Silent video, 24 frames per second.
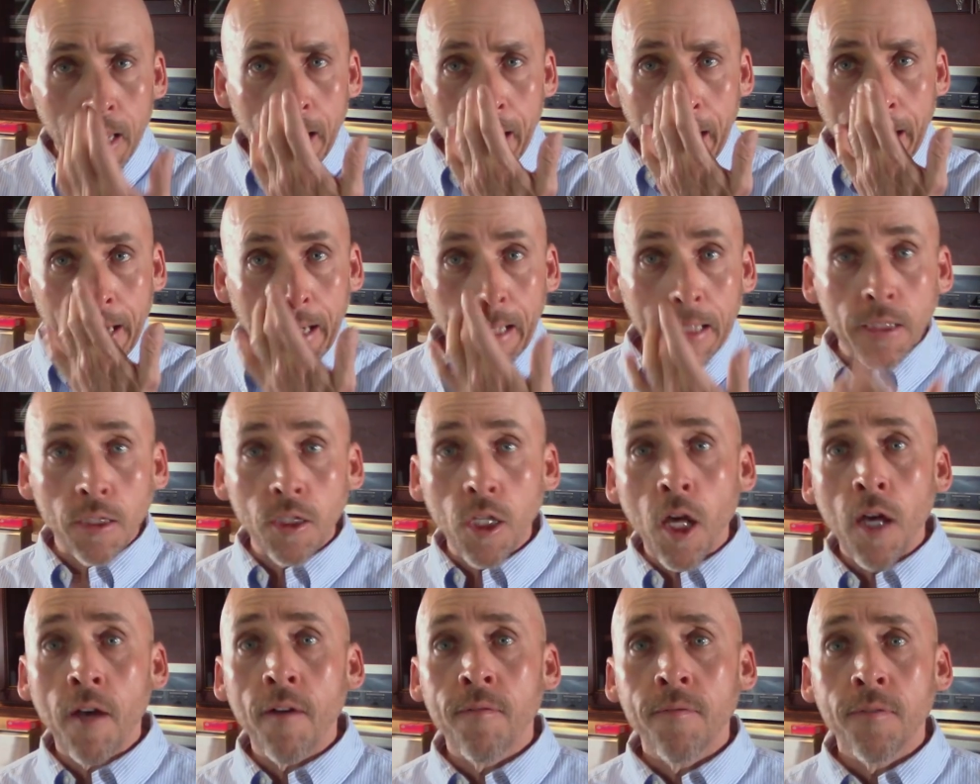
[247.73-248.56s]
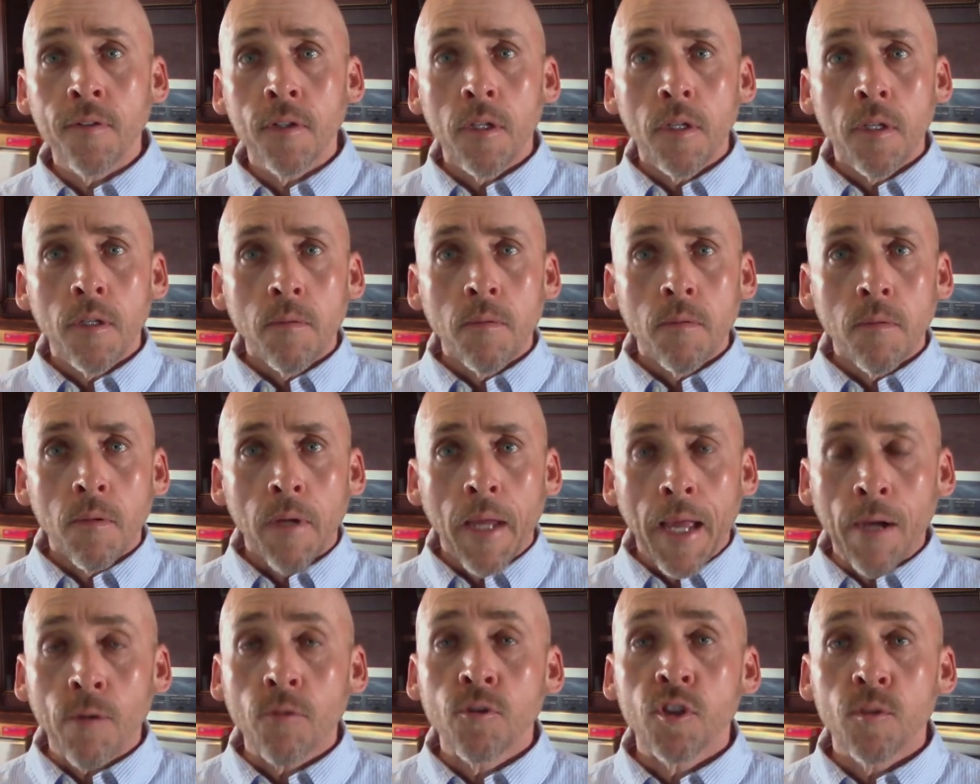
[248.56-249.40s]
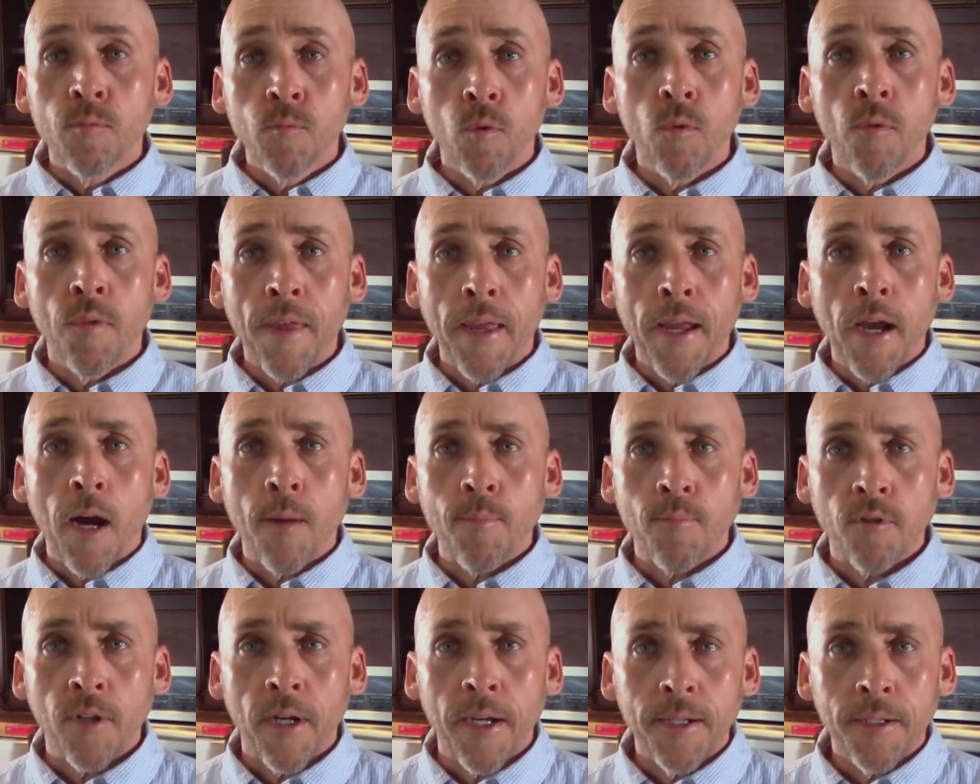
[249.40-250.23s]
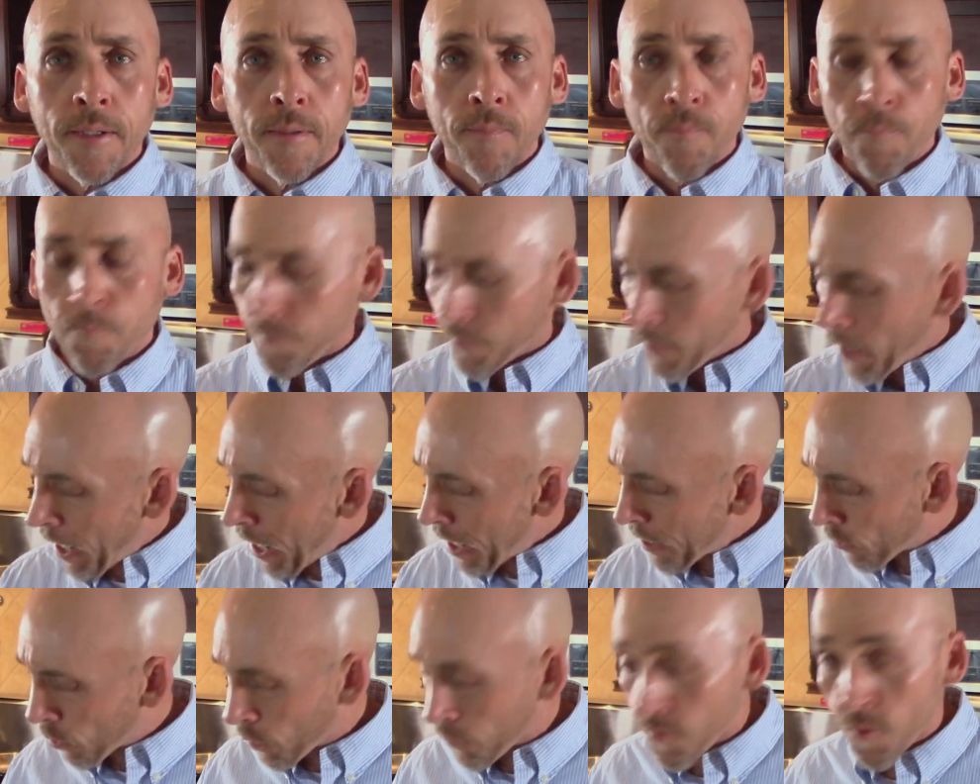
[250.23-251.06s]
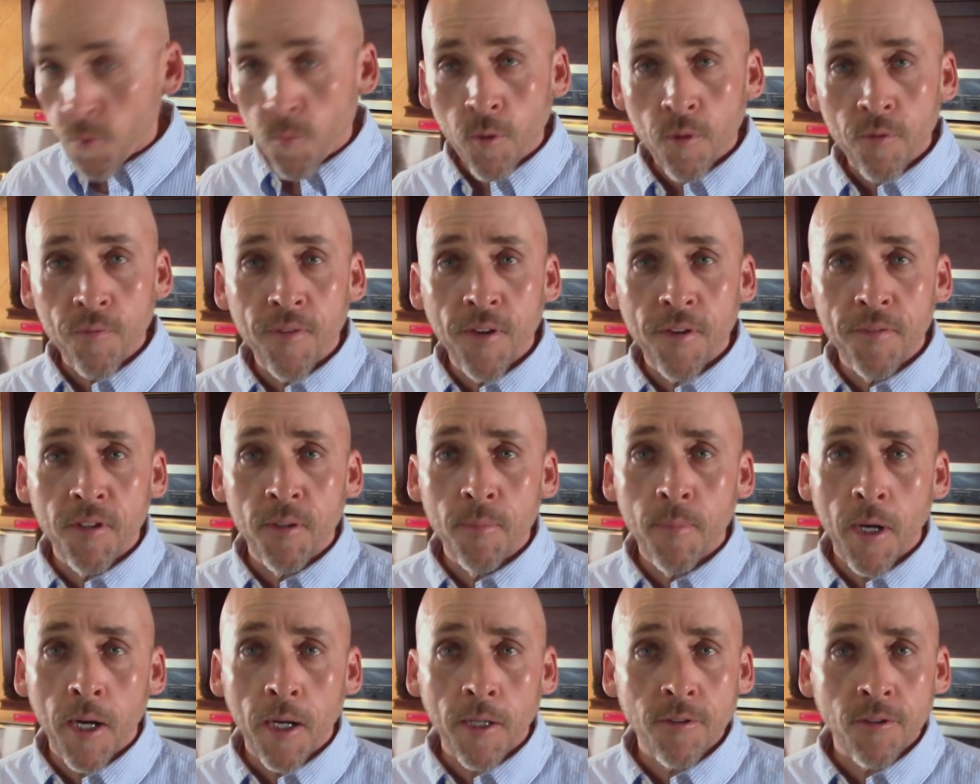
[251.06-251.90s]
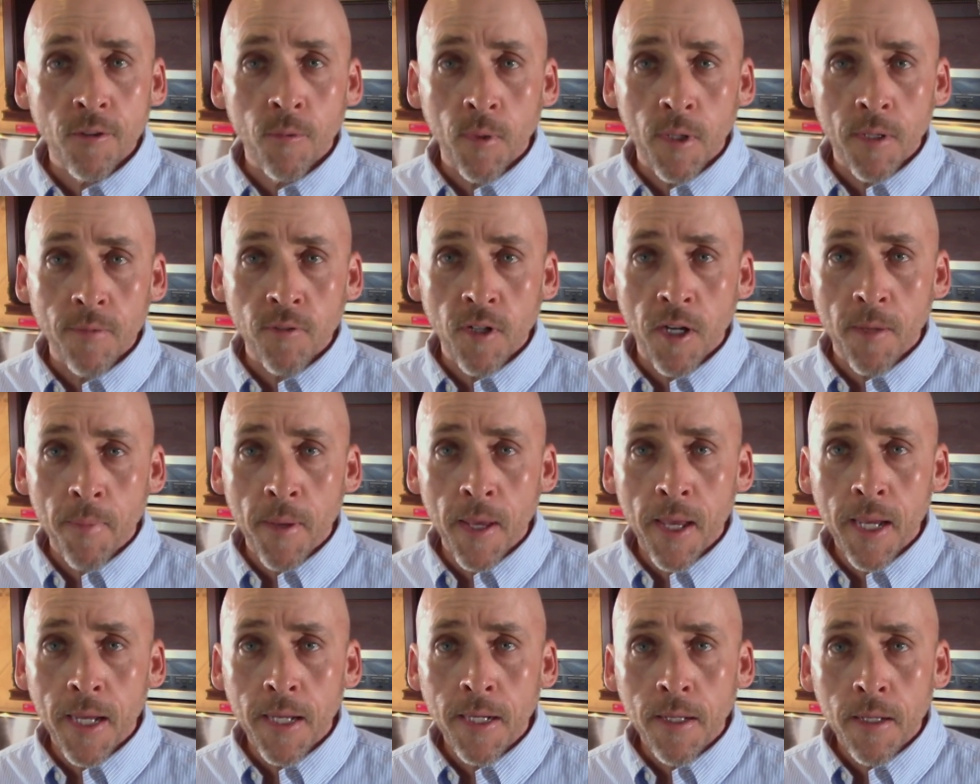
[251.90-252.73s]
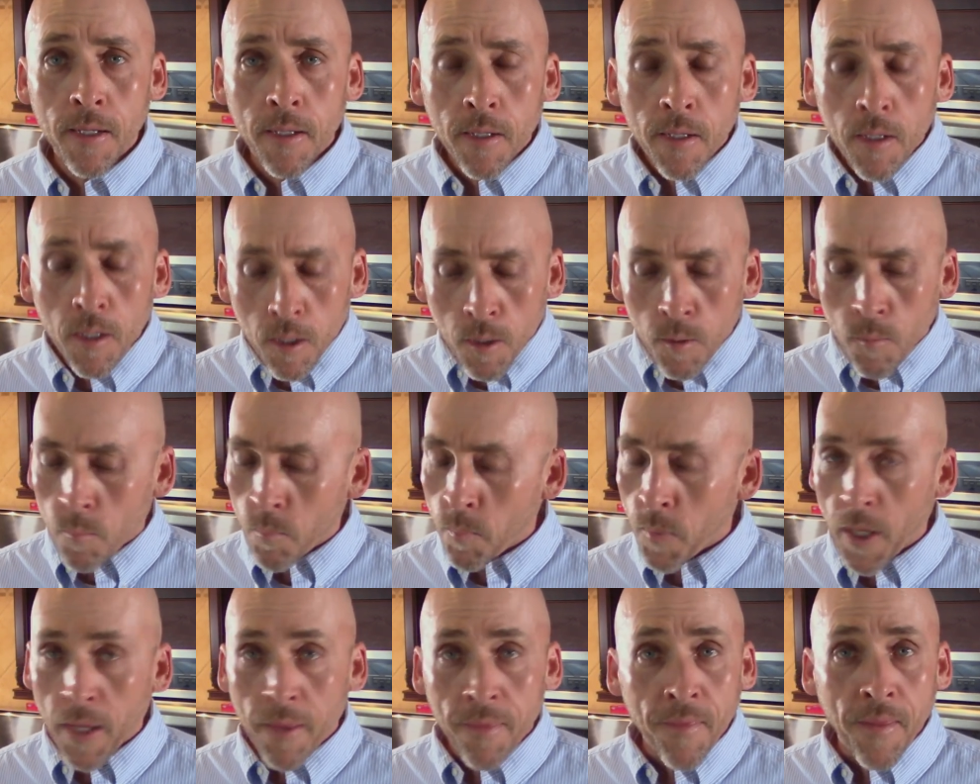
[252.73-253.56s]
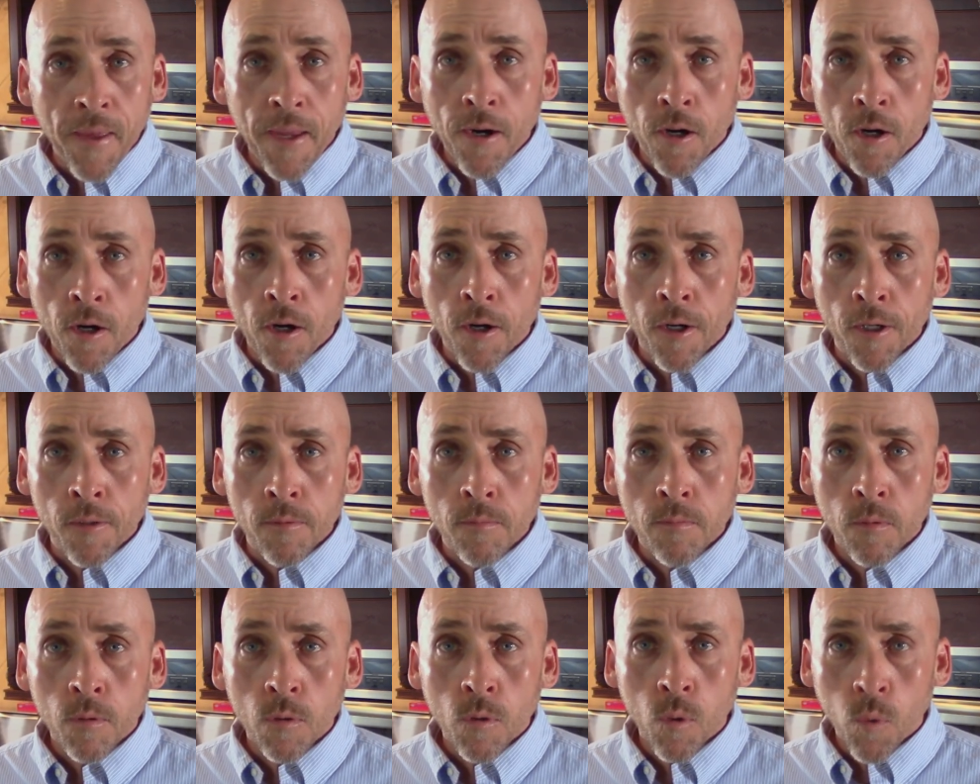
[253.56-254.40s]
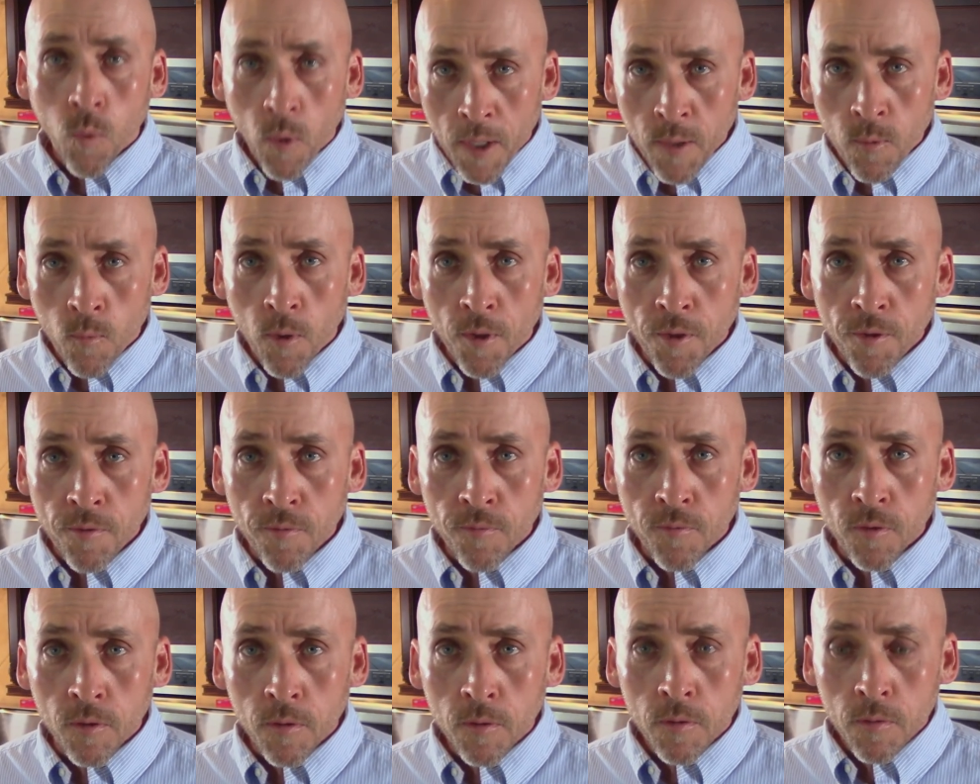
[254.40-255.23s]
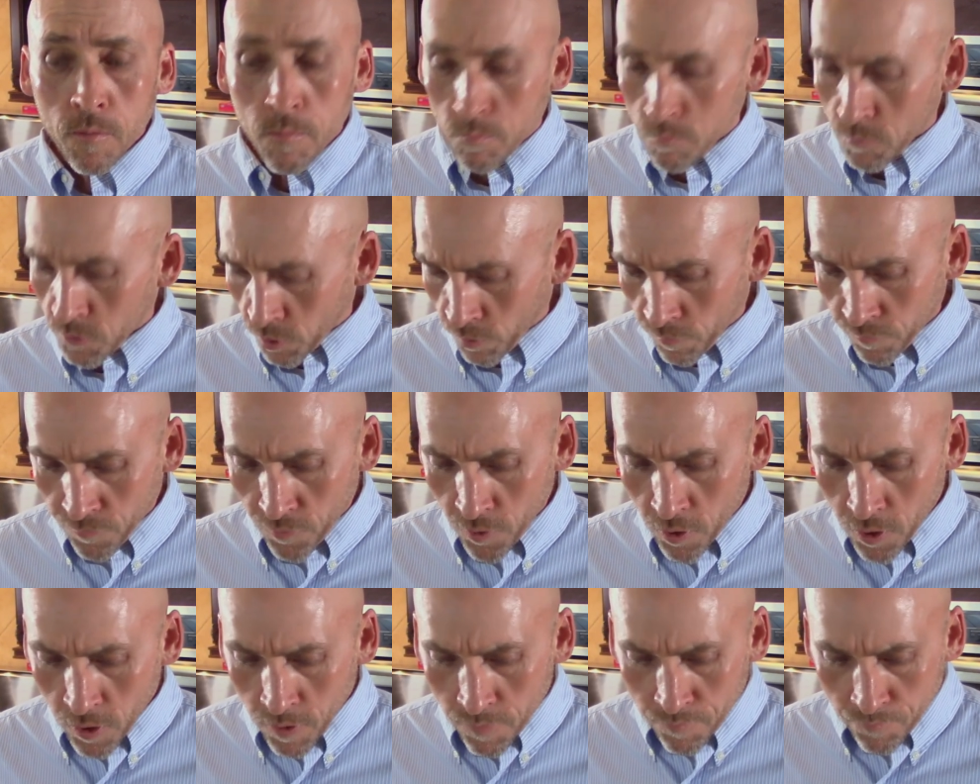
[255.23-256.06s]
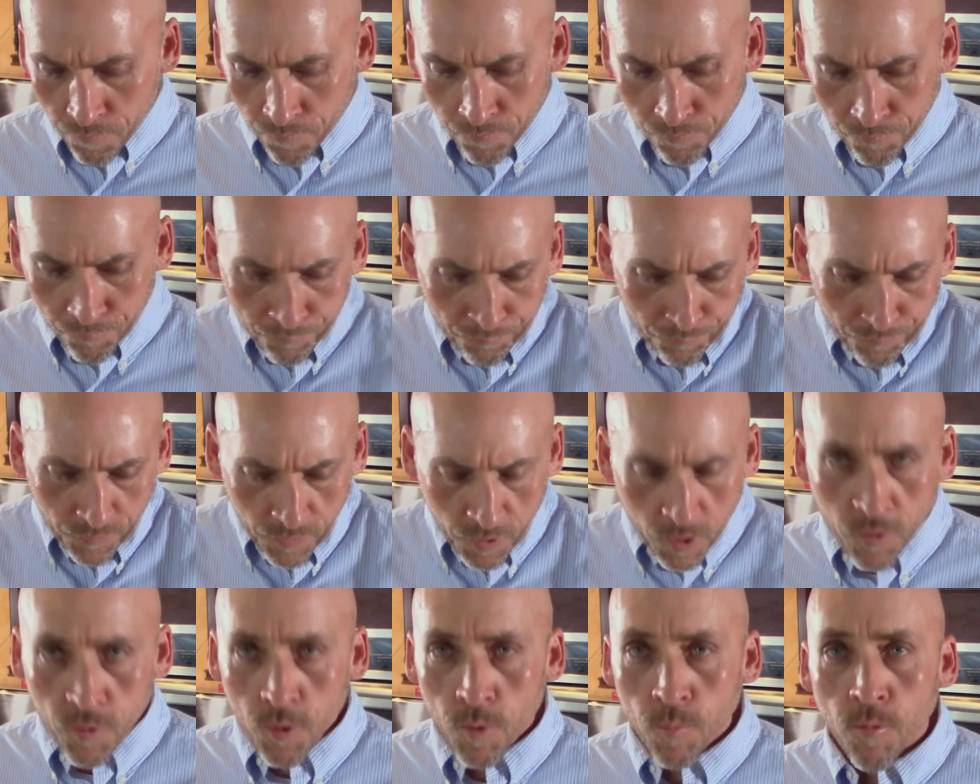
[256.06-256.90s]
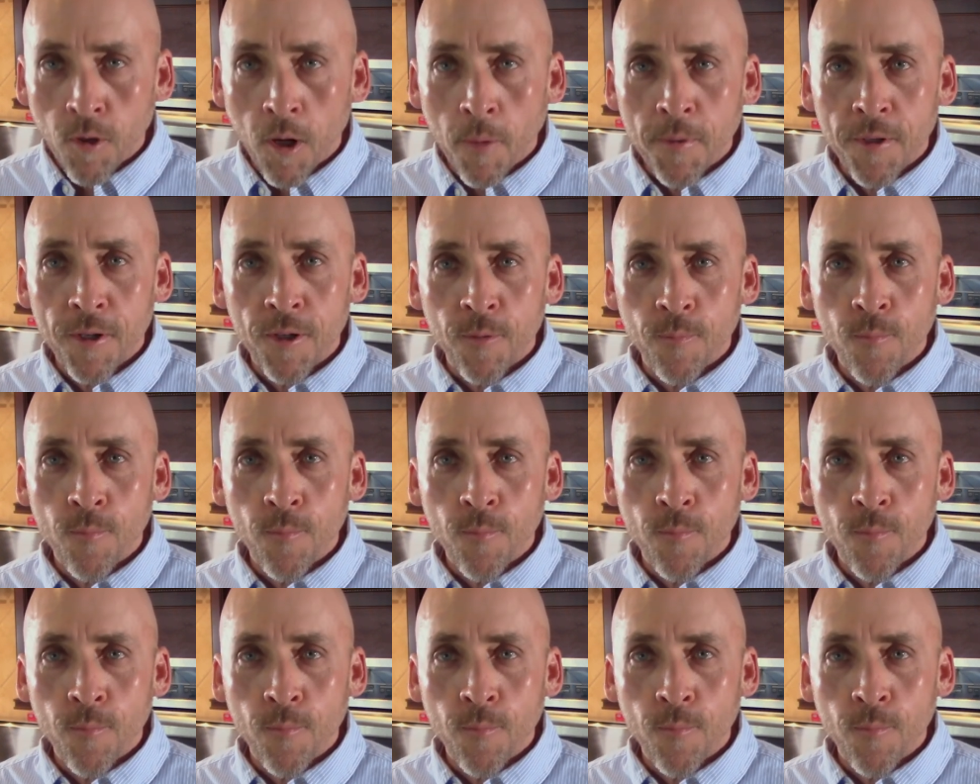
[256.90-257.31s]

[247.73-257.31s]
And I love how smooth they operate. I don't know if they're worth 50 bucks or whatever I paid, but they are quite wonderful. So far, you know, you'll probably hear